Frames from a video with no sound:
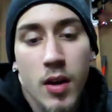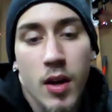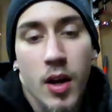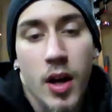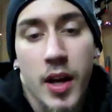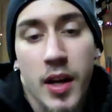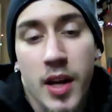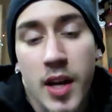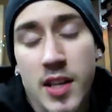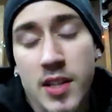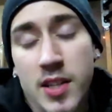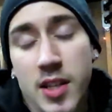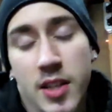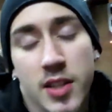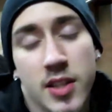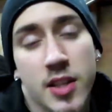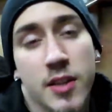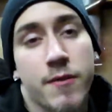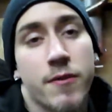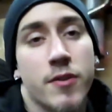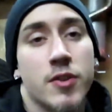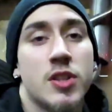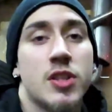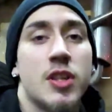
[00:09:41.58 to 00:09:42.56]
I guess that's
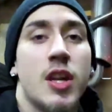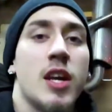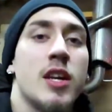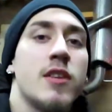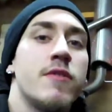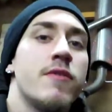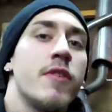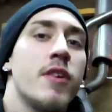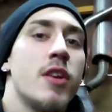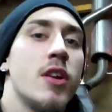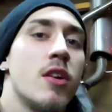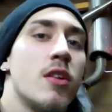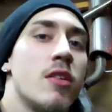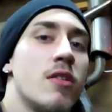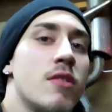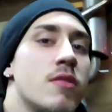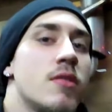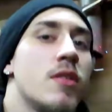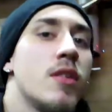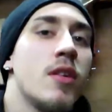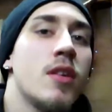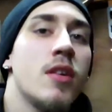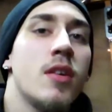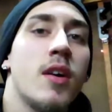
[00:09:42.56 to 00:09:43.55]
it for today's
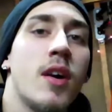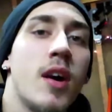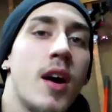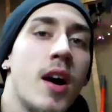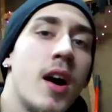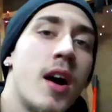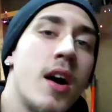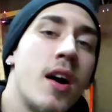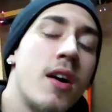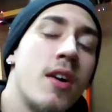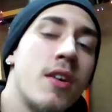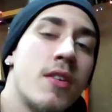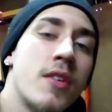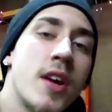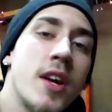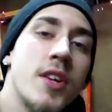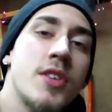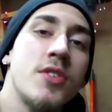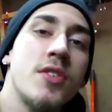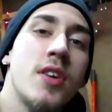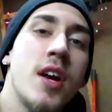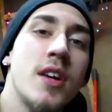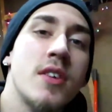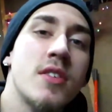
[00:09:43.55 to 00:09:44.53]
video. I'll
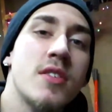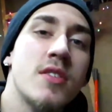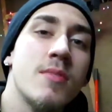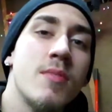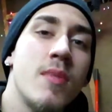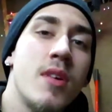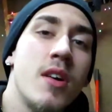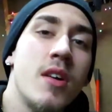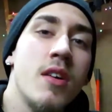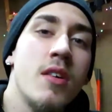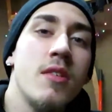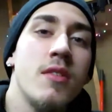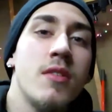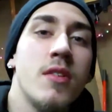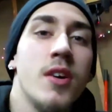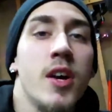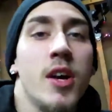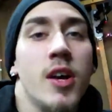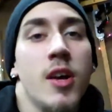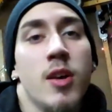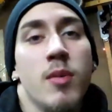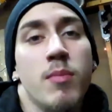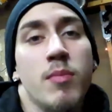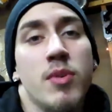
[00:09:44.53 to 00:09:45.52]
catch you guys tomorrow.
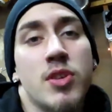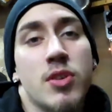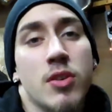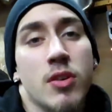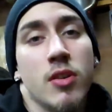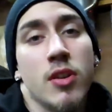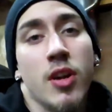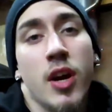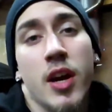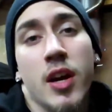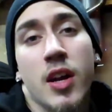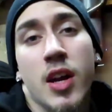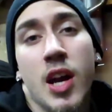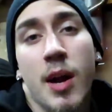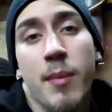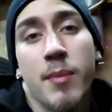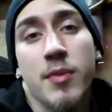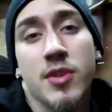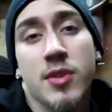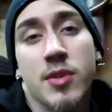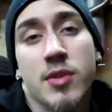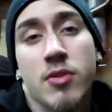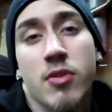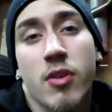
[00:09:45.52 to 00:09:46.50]
Be sure to like,
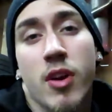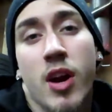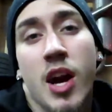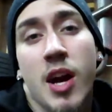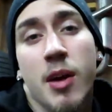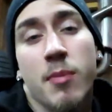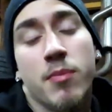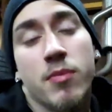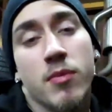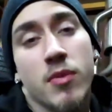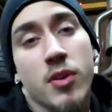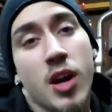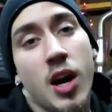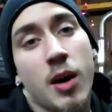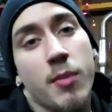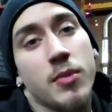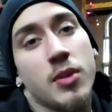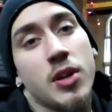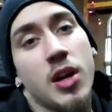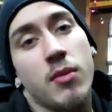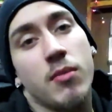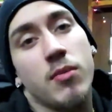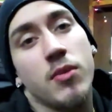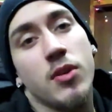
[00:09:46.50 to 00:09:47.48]
comment, subscribe.
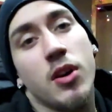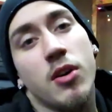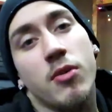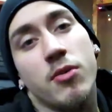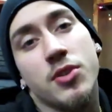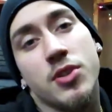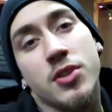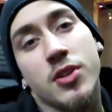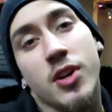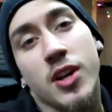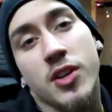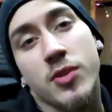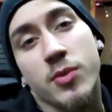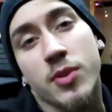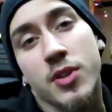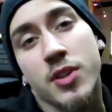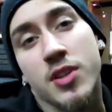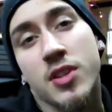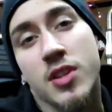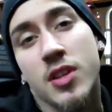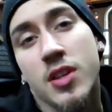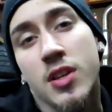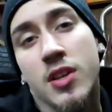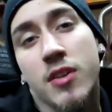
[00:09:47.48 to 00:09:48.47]
Comment down below what you guys want
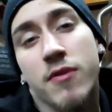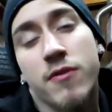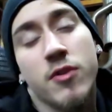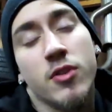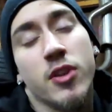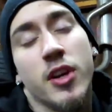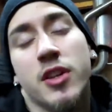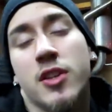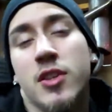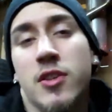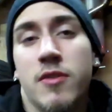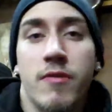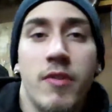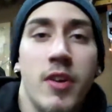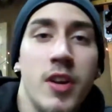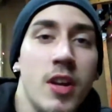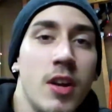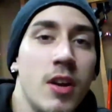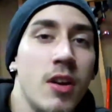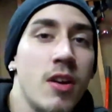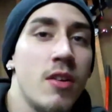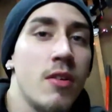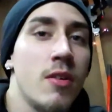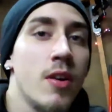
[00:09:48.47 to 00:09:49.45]
to see if you like this
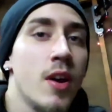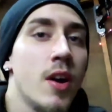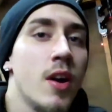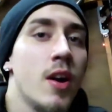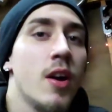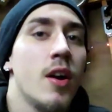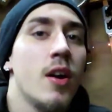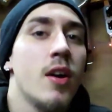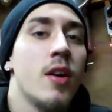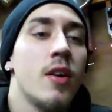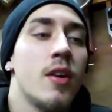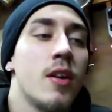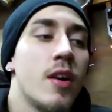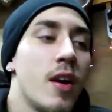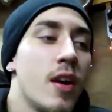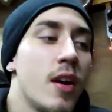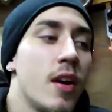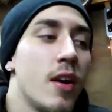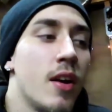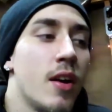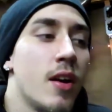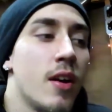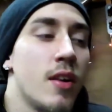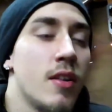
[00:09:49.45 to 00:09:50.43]
video.
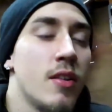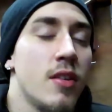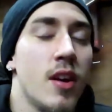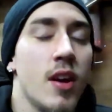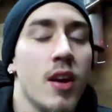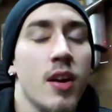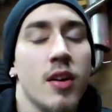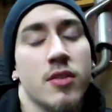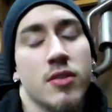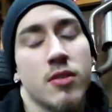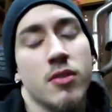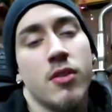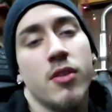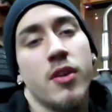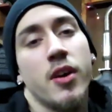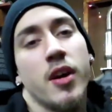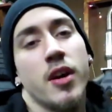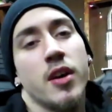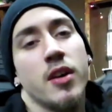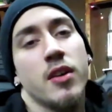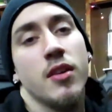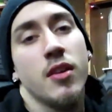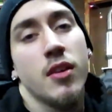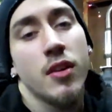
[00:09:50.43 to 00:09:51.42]
And yeah, so go
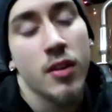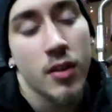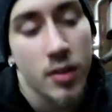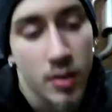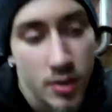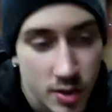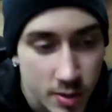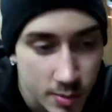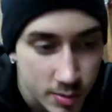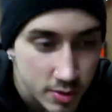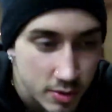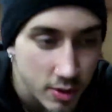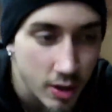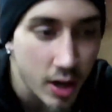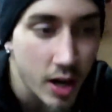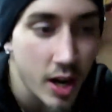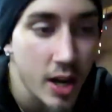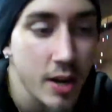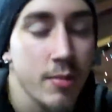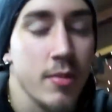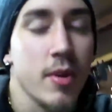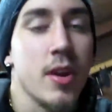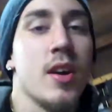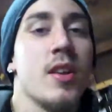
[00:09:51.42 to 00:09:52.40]
ahead,
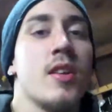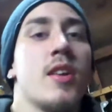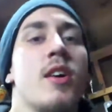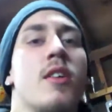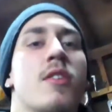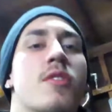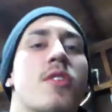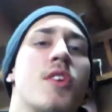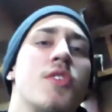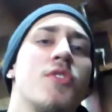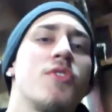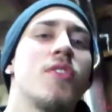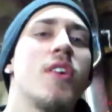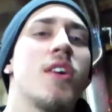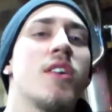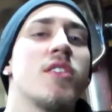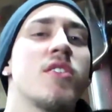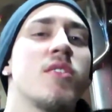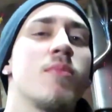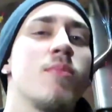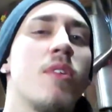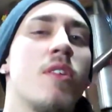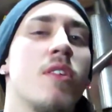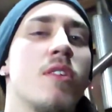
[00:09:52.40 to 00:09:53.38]
subscribe, and I'll catch you
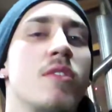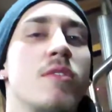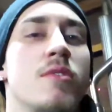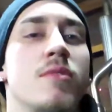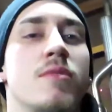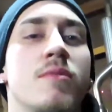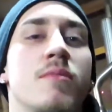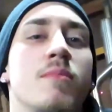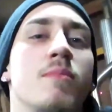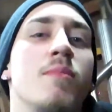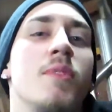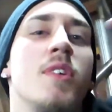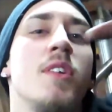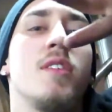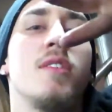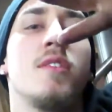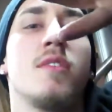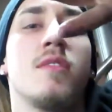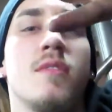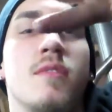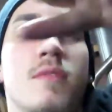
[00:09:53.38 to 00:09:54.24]
guys tomorrow. Peace.